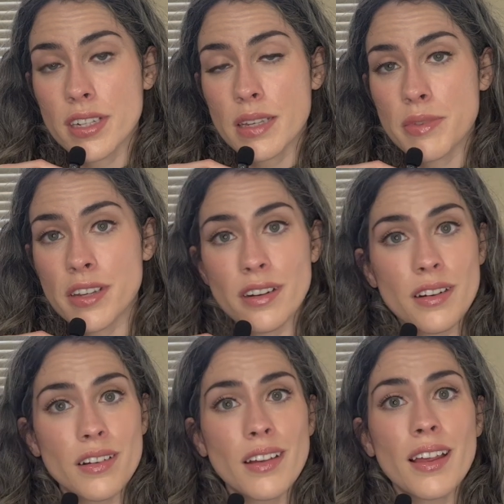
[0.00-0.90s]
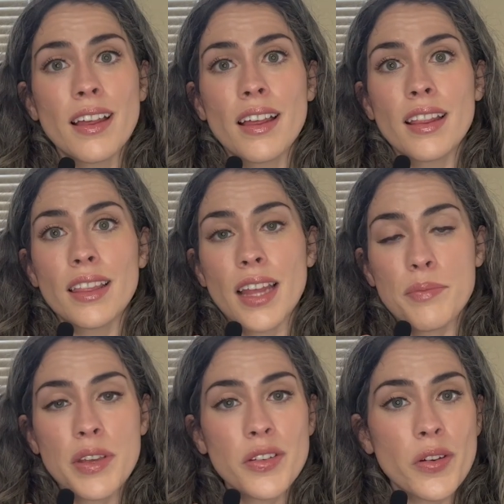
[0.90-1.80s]
TBR. Let
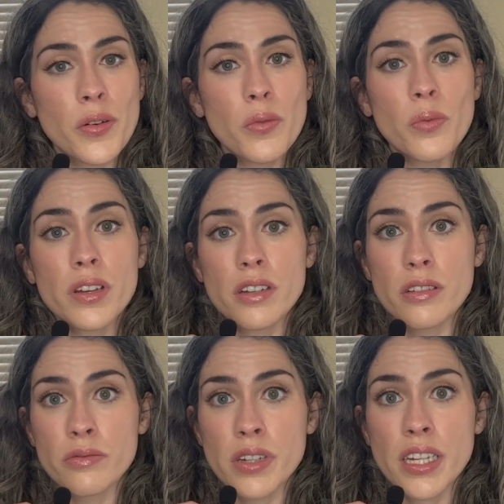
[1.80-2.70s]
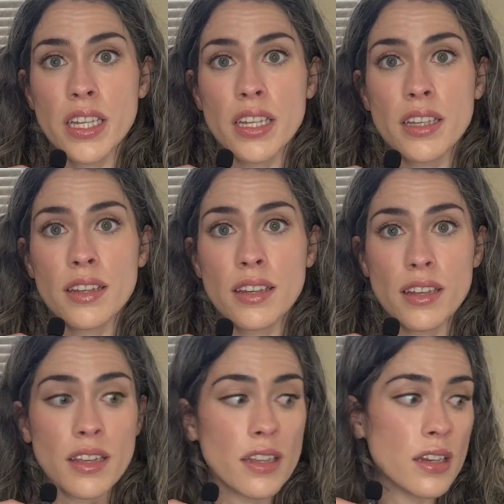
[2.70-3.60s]
me know what you're reading
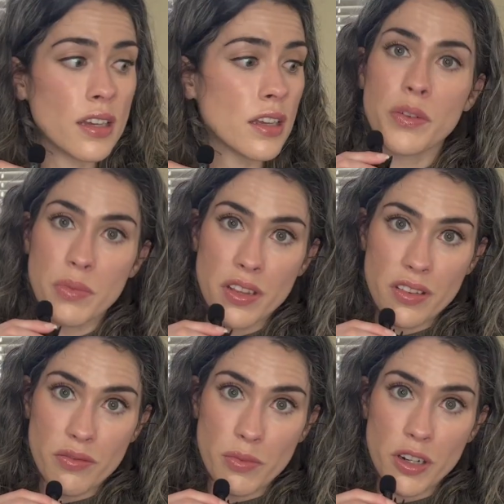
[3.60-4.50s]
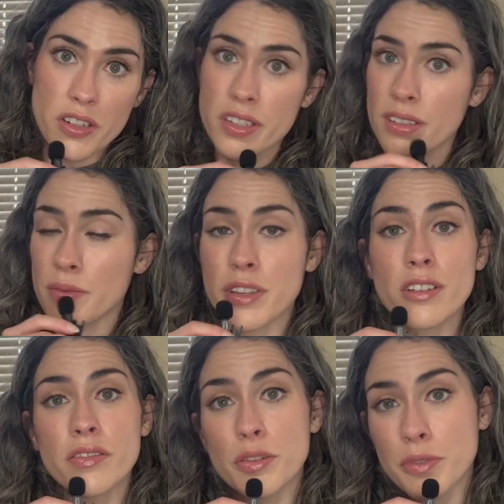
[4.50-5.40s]
in the month of March. Let me know
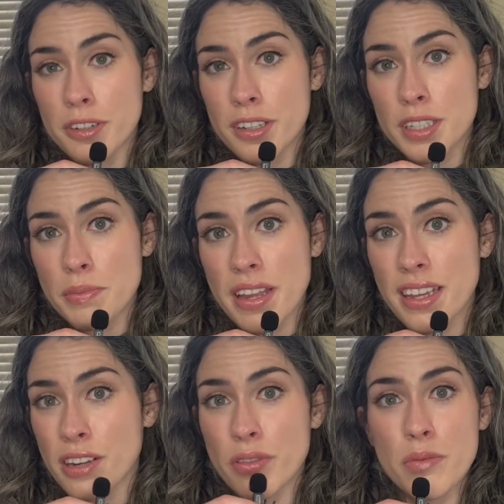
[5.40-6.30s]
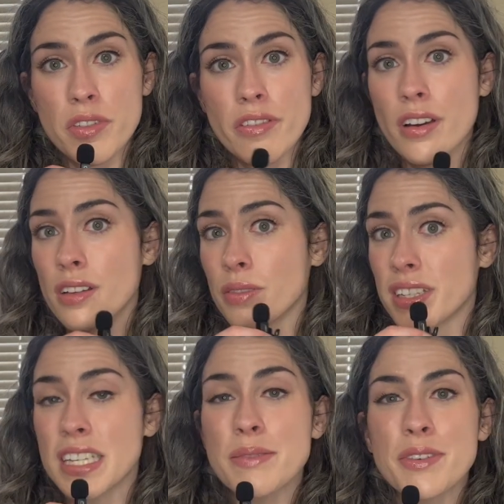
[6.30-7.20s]
if you're participating in Realmathon, what
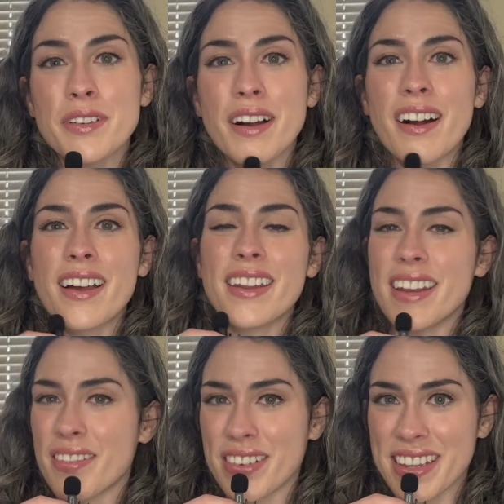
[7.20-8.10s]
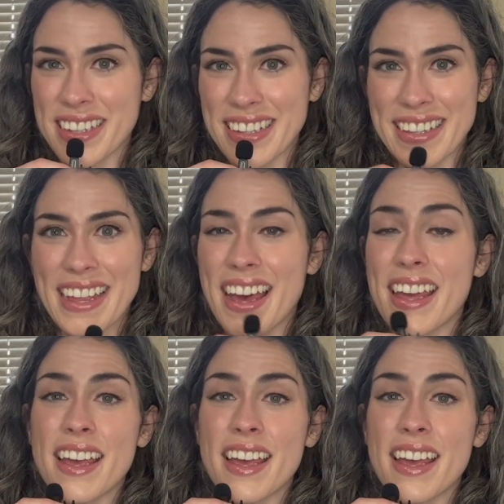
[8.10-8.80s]
team you're on, and everything like that.